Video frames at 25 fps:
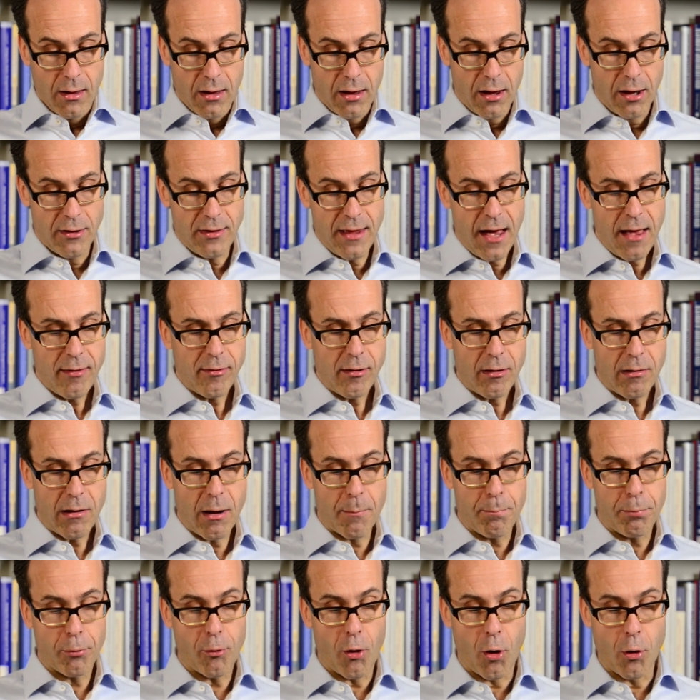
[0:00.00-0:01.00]
Another
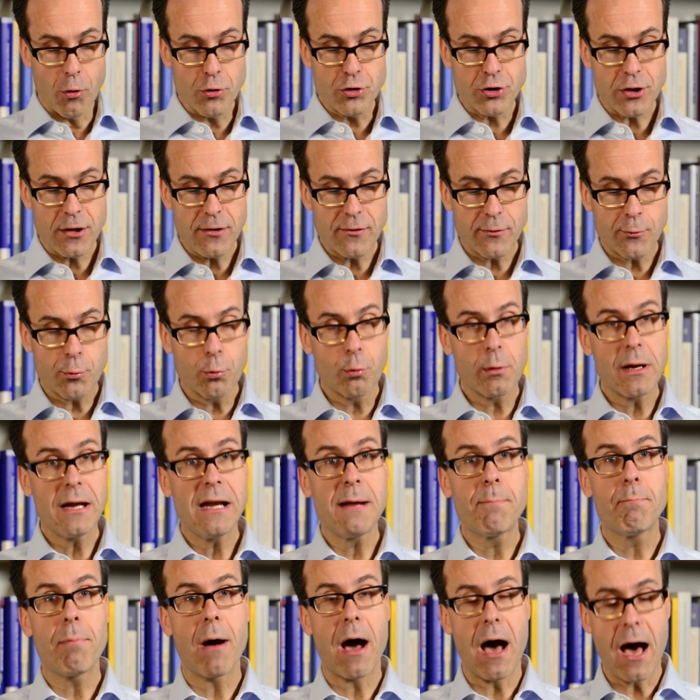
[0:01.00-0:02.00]
approach is to really
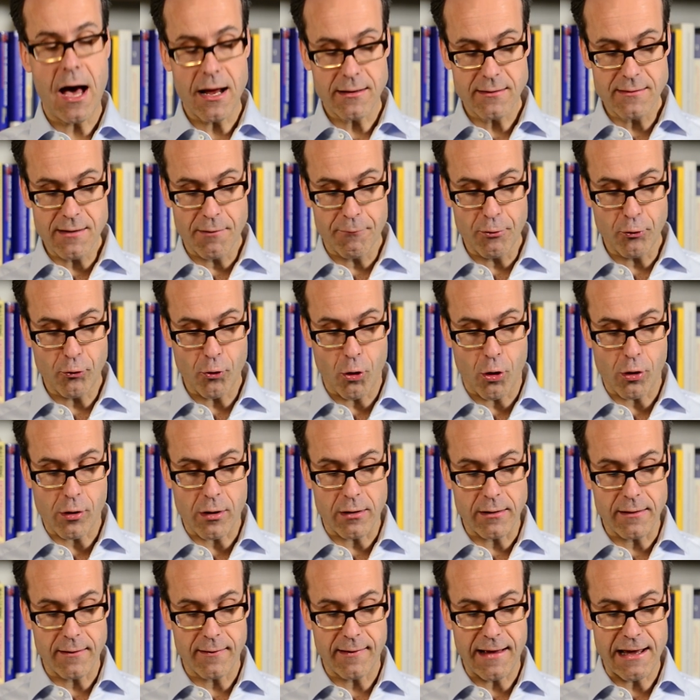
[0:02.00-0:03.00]
partner with
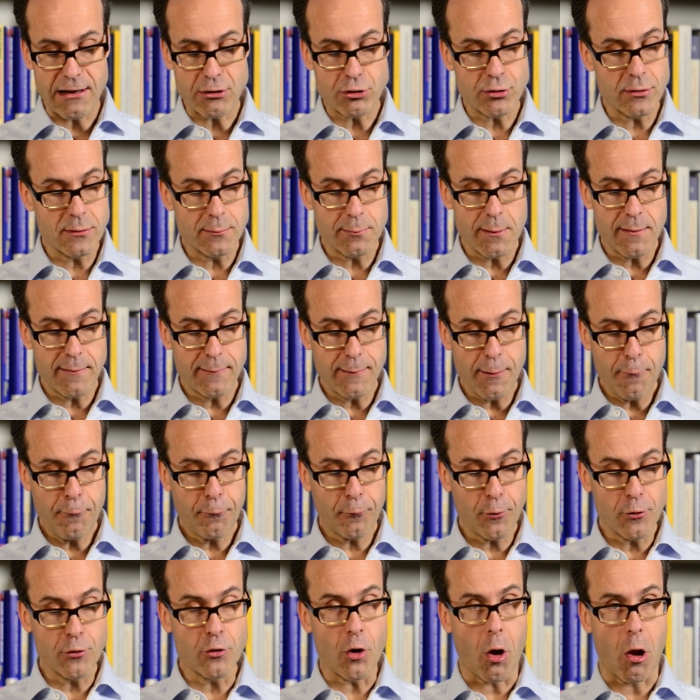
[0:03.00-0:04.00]
organizations with
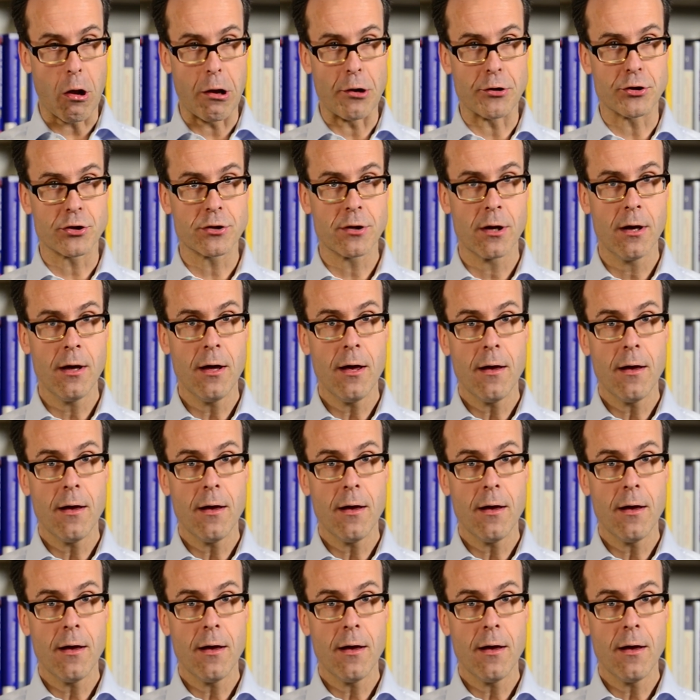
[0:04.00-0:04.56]
different knowledge.